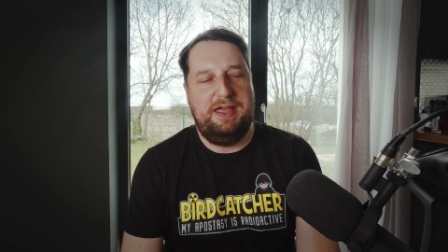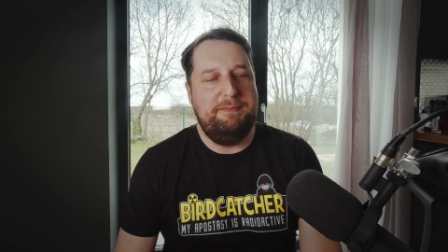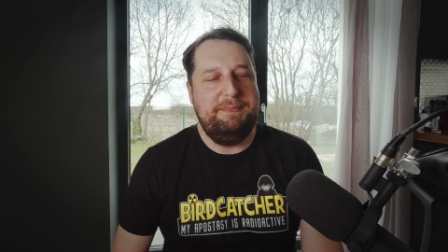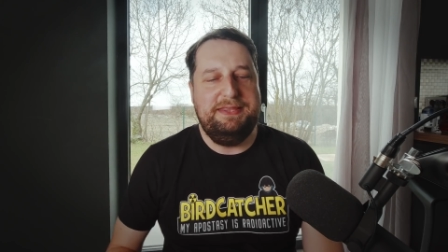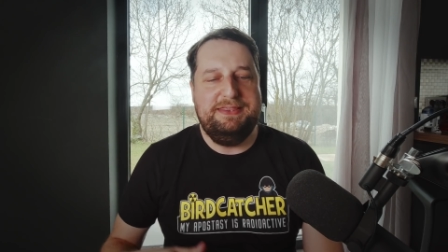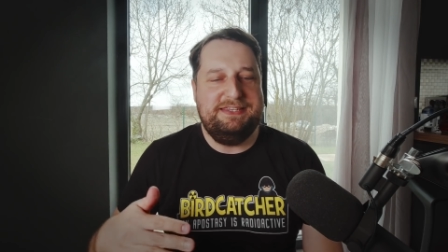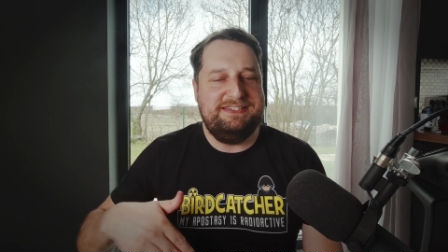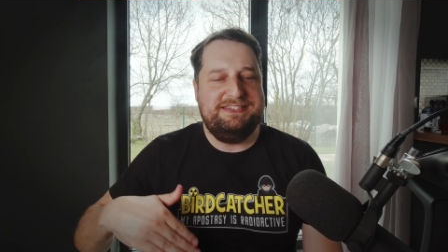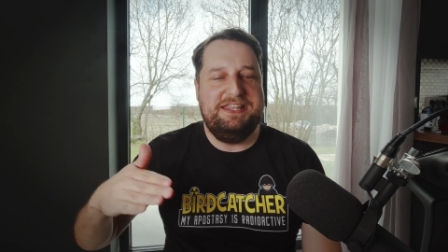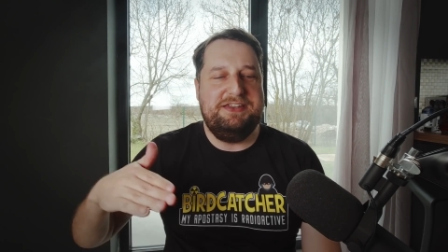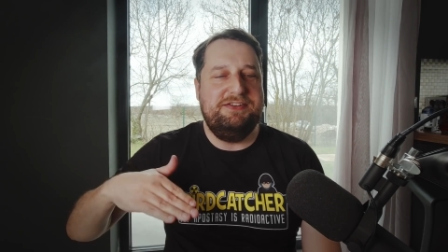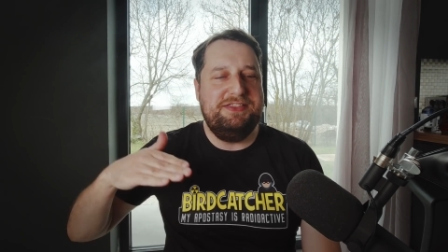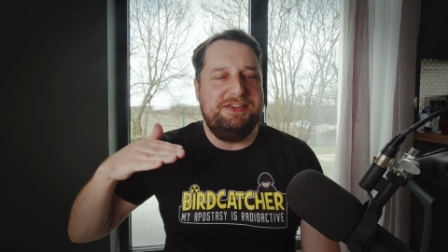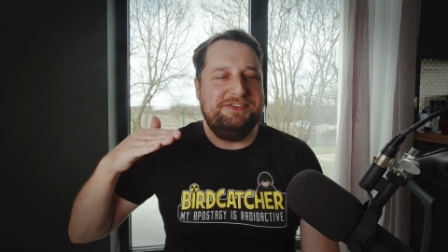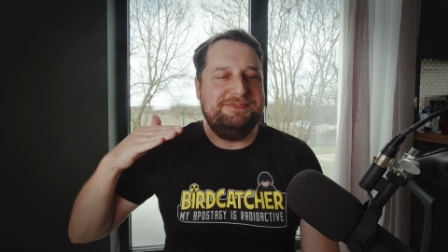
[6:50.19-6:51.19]
I mean,
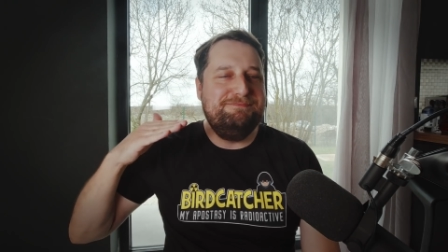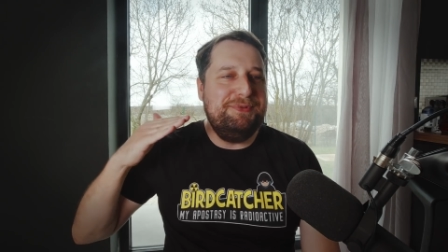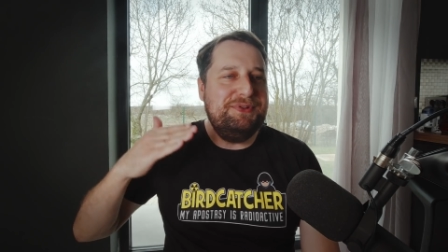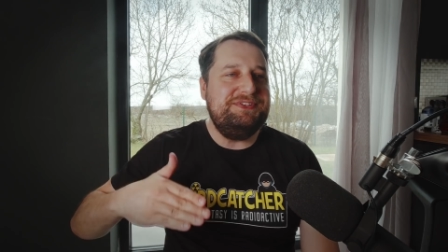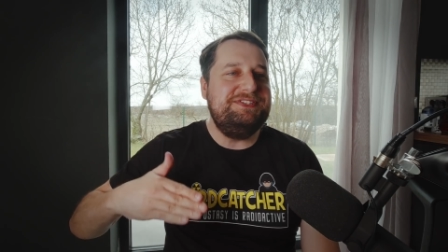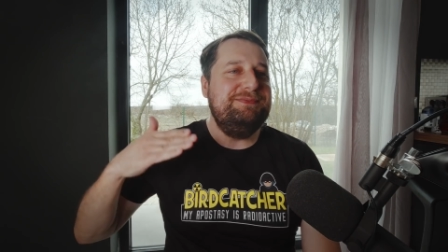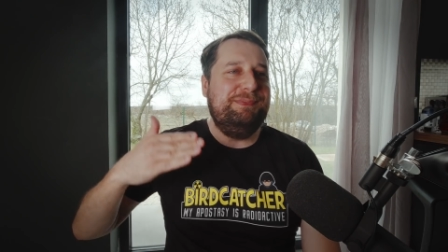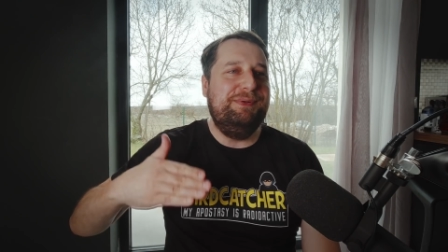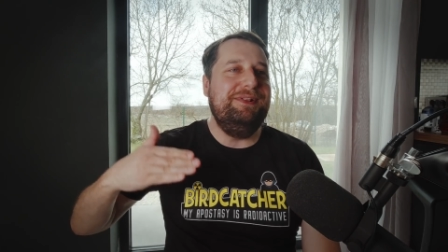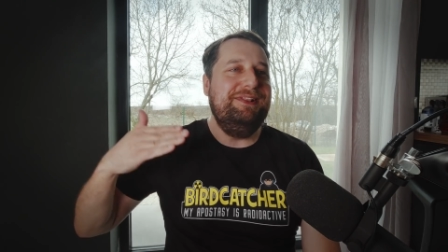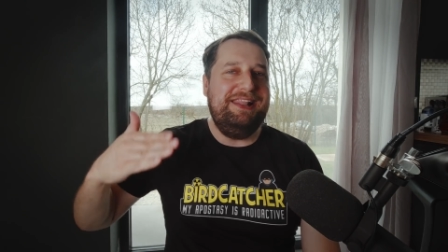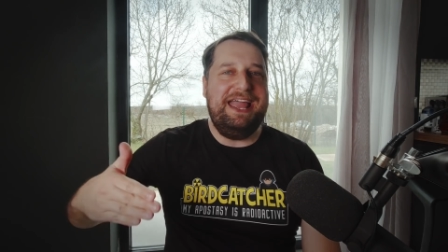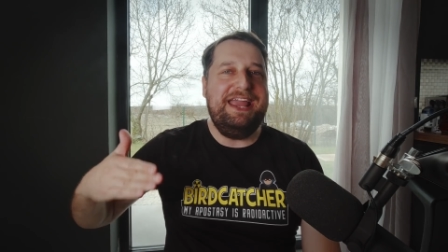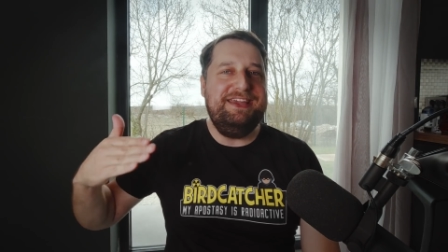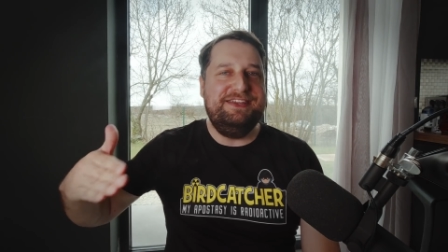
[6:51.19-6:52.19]
there's
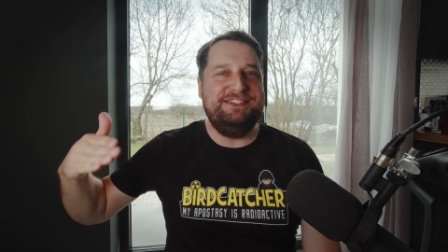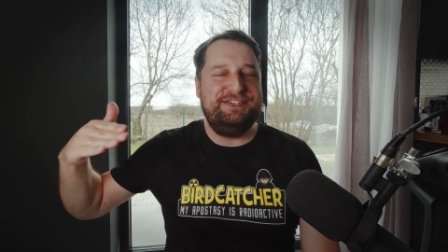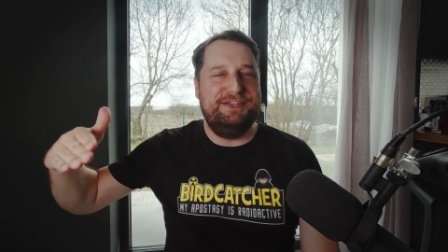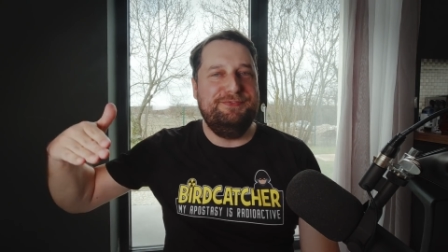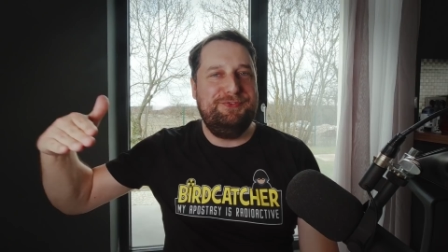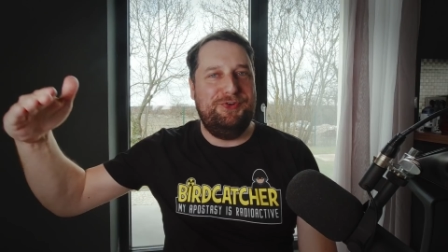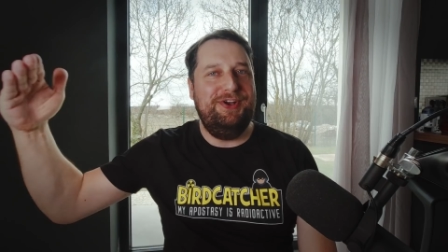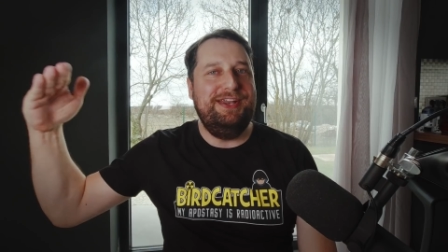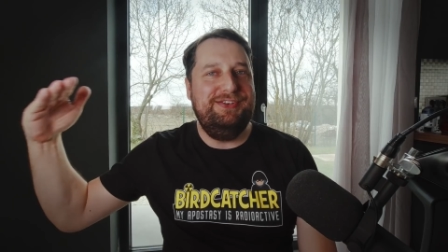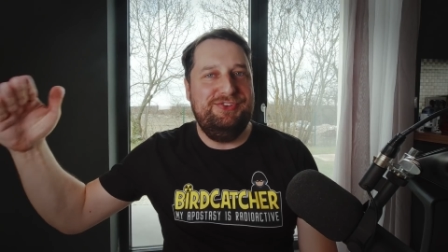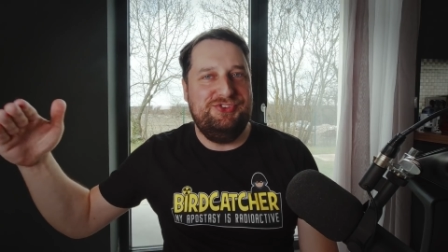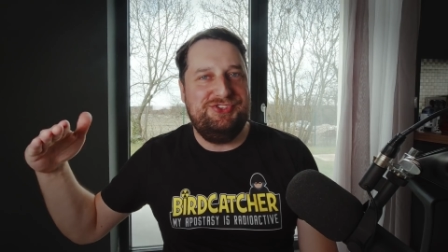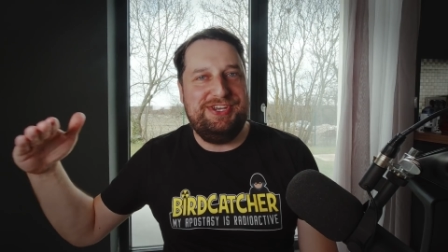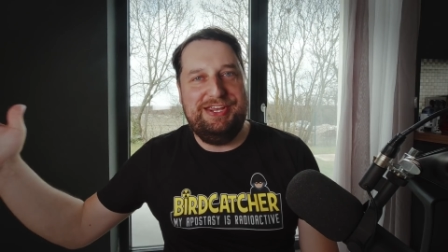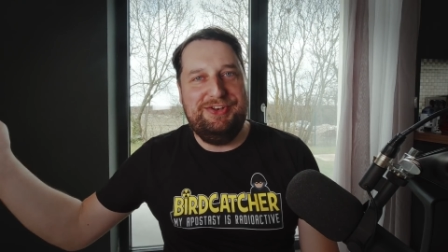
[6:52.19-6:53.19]
multiple layers of
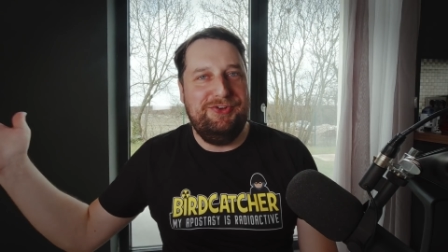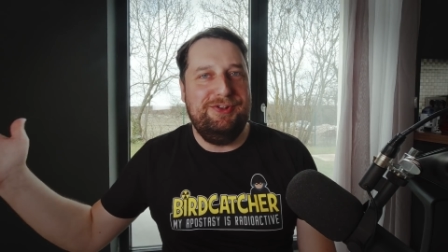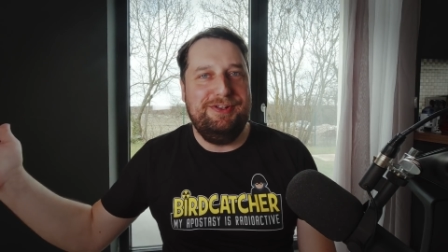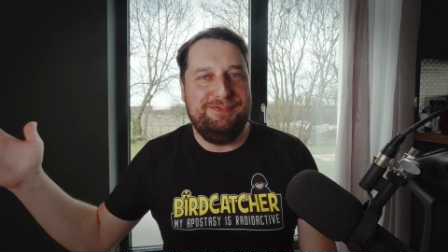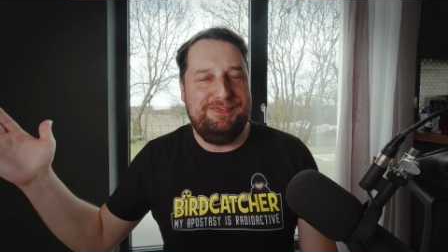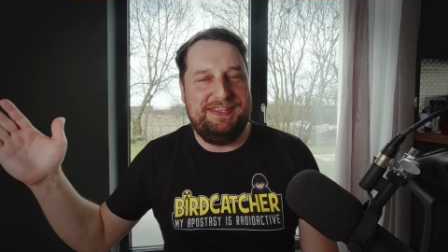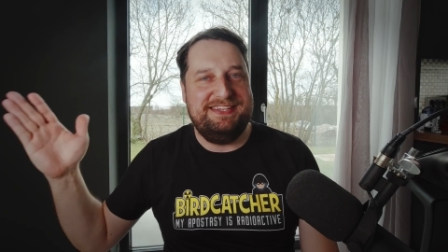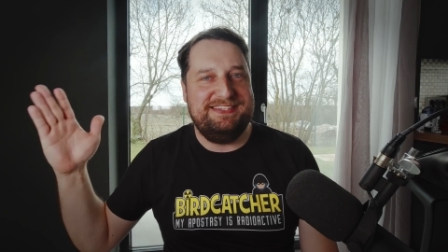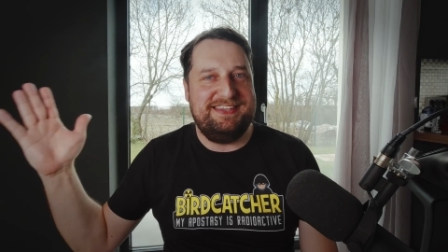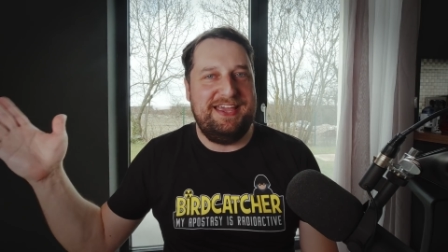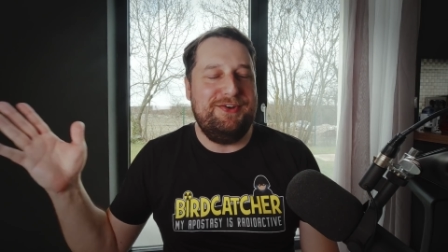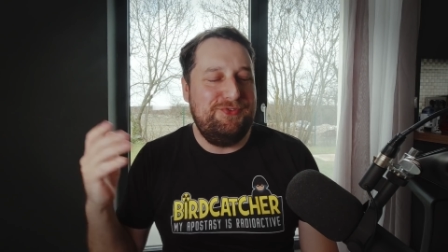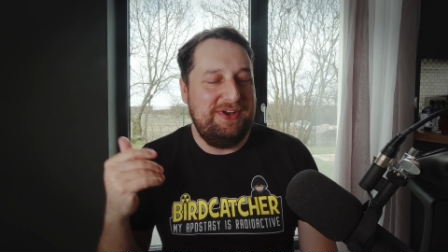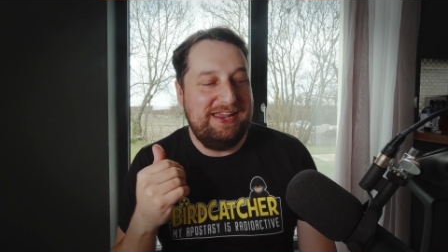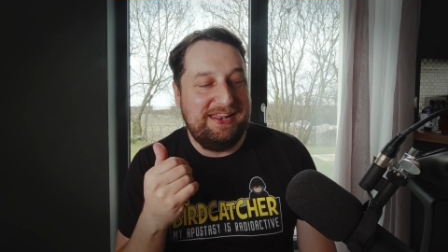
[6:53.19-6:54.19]
cringe in all of this.
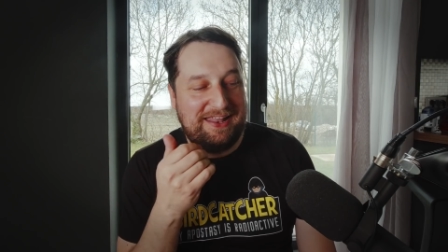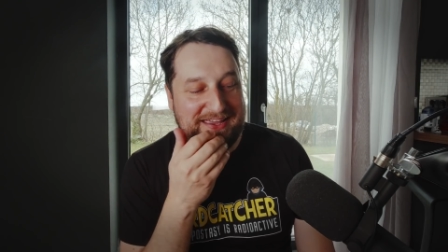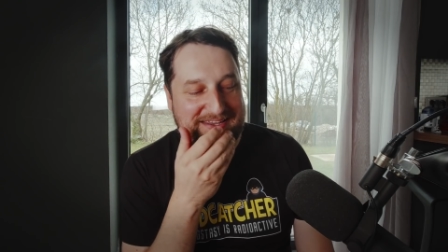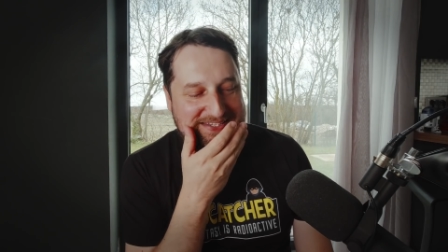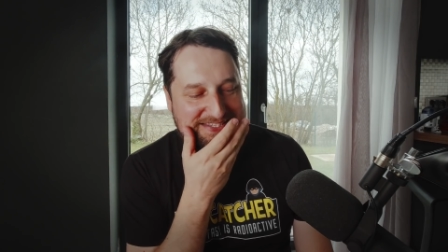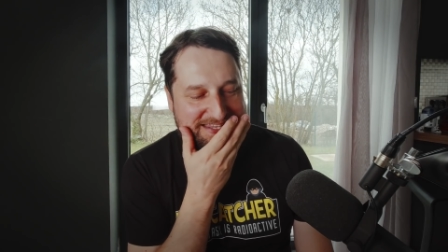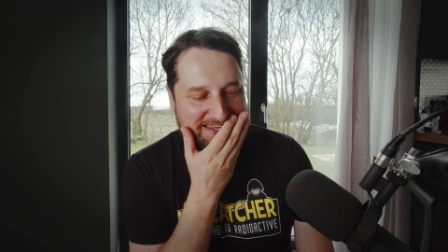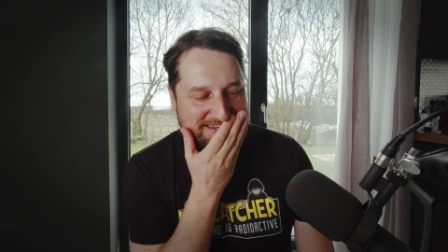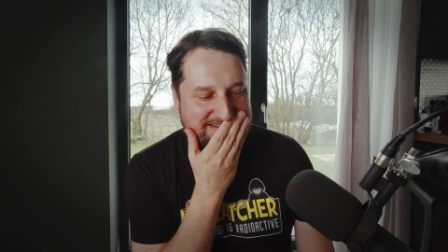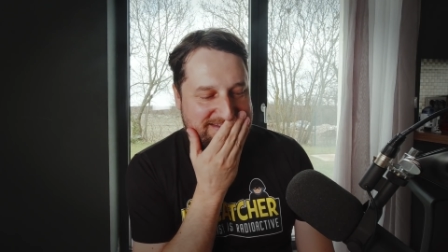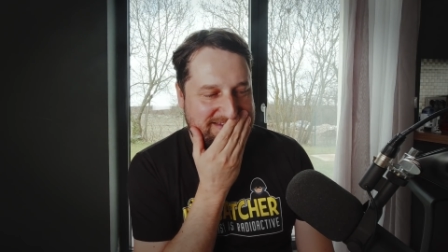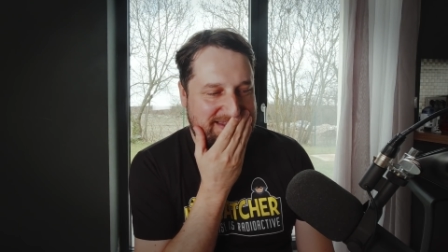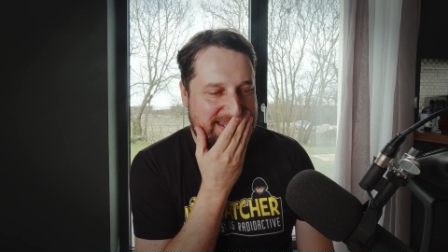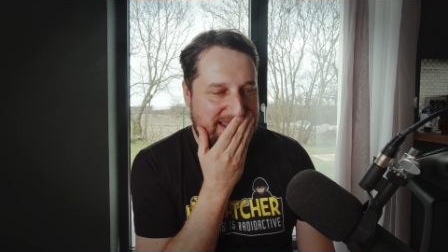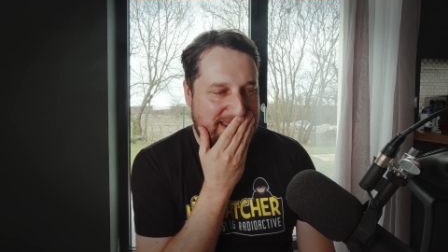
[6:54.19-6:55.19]
I realize
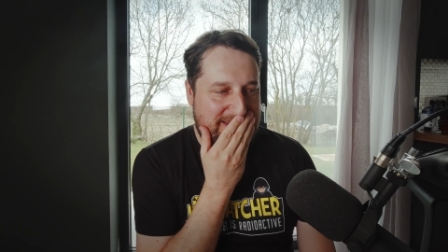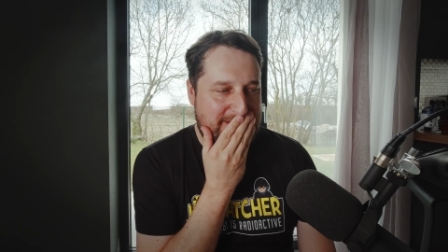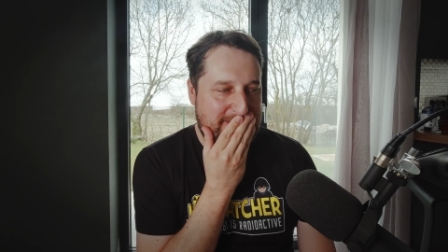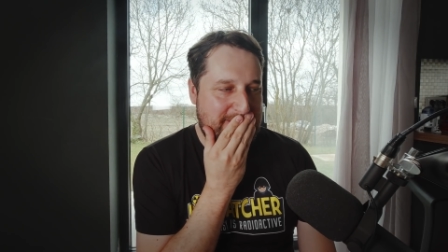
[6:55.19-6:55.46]
this.